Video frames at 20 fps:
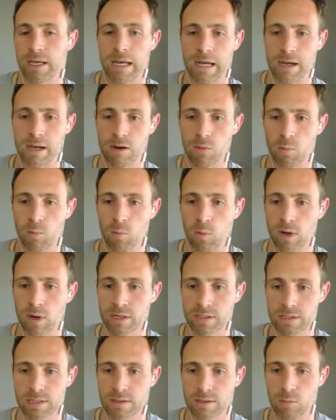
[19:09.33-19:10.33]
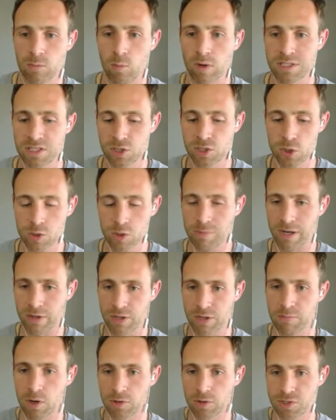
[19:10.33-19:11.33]
Uh, what What's new
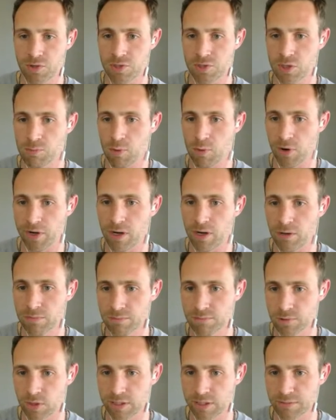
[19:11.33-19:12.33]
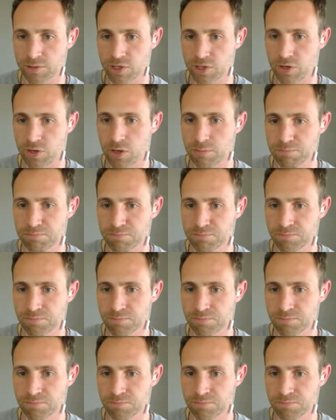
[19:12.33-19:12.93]
about the Mojo two point oh, Greg? Do you know?